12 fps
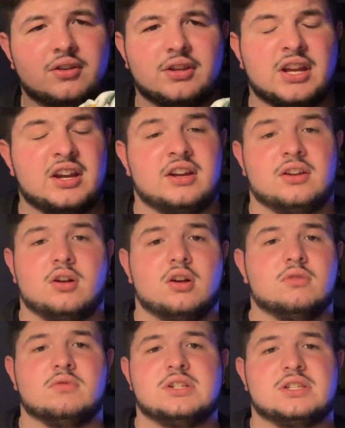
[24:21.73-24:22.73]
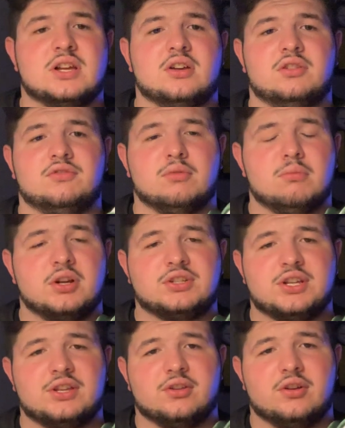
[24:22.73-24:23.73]
They aren't reselling for
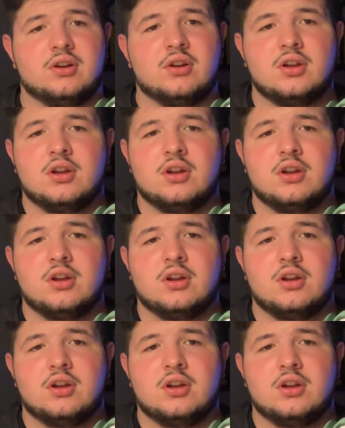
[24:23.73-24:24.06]
much either.